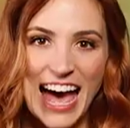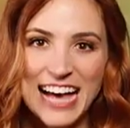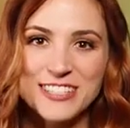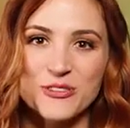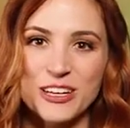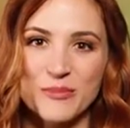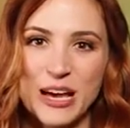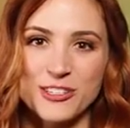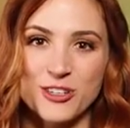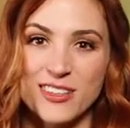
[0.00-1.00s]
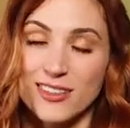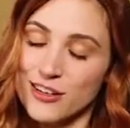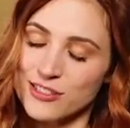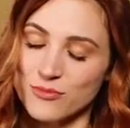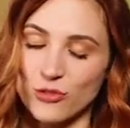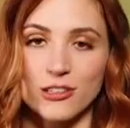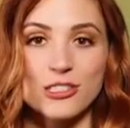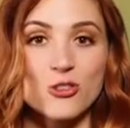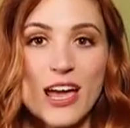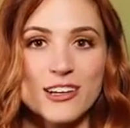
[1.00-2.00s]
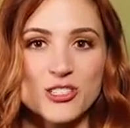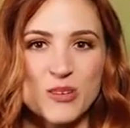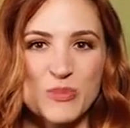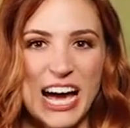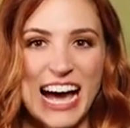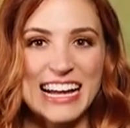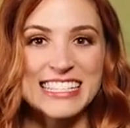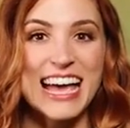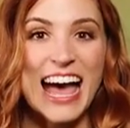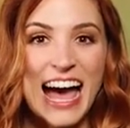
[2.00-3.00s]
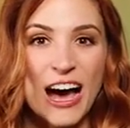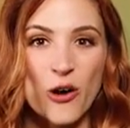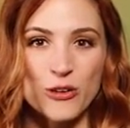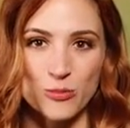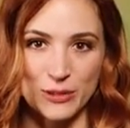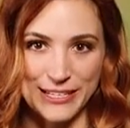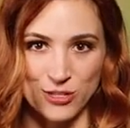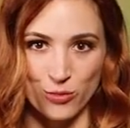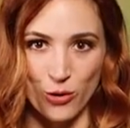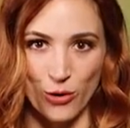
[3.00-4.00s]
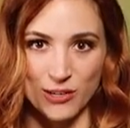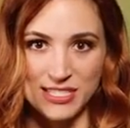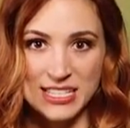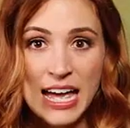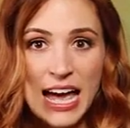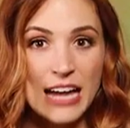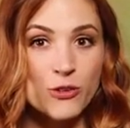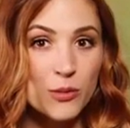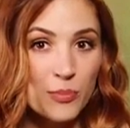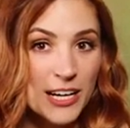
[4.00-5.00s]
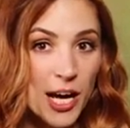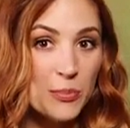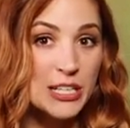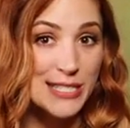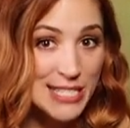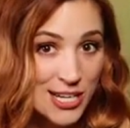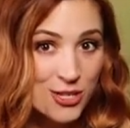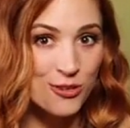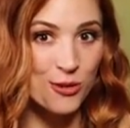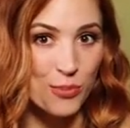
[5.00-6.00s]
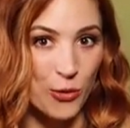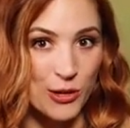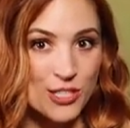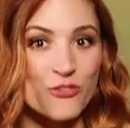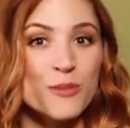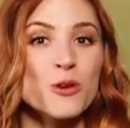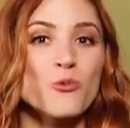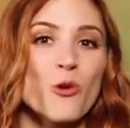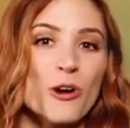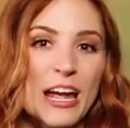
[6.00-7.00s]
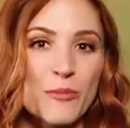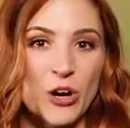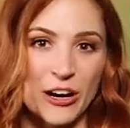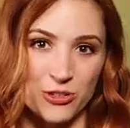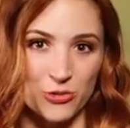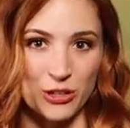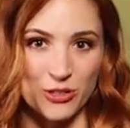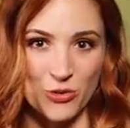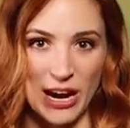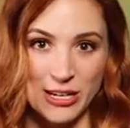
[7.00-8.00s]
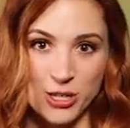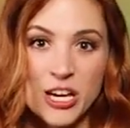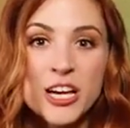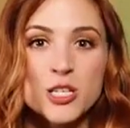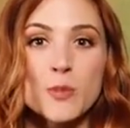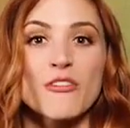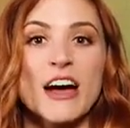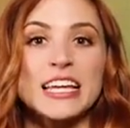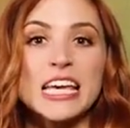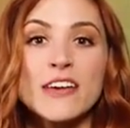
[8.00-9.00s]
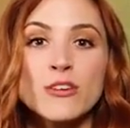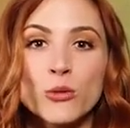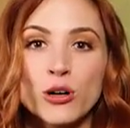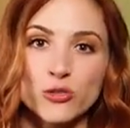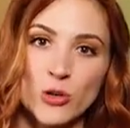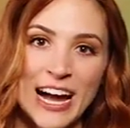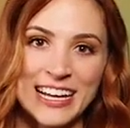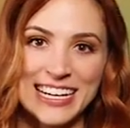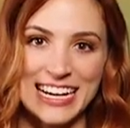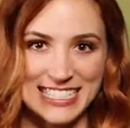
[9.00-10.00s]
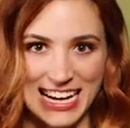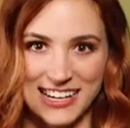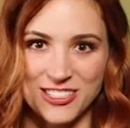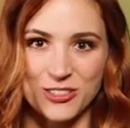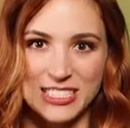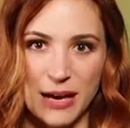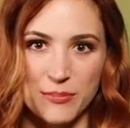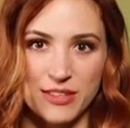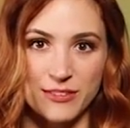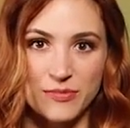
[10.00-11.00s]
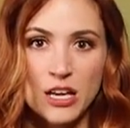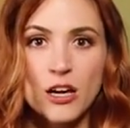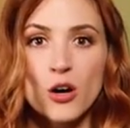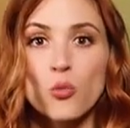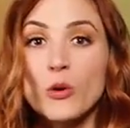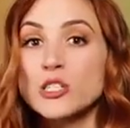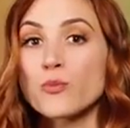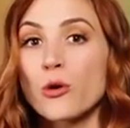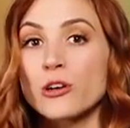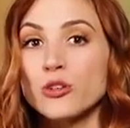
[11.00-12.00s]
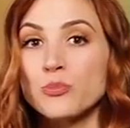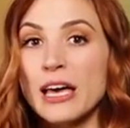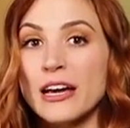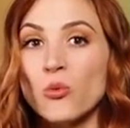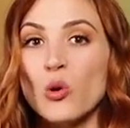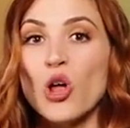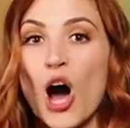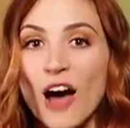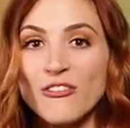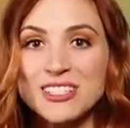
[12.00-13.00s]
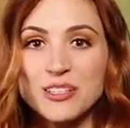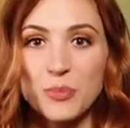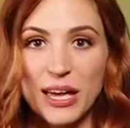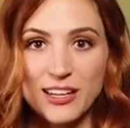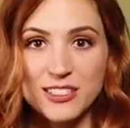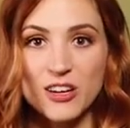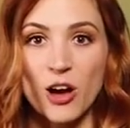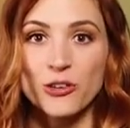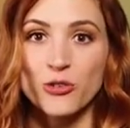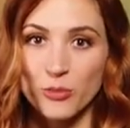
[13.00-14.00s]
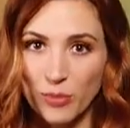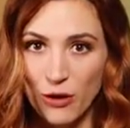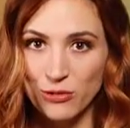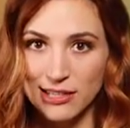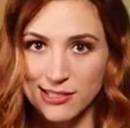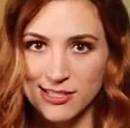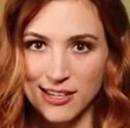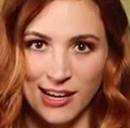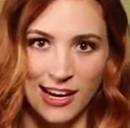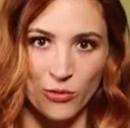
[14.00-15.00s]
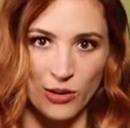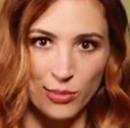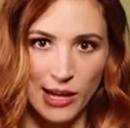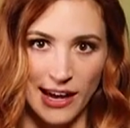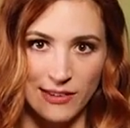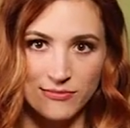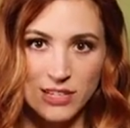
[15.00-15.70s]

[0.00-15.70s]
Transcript: As you can imagine, there's some real strategy behind how you place your boards, and you can pick up additional boards from the Warhammer Underworlds range to provide even more variety and tactical depth. Which board you pick will often depend on your opponent and how you want to play.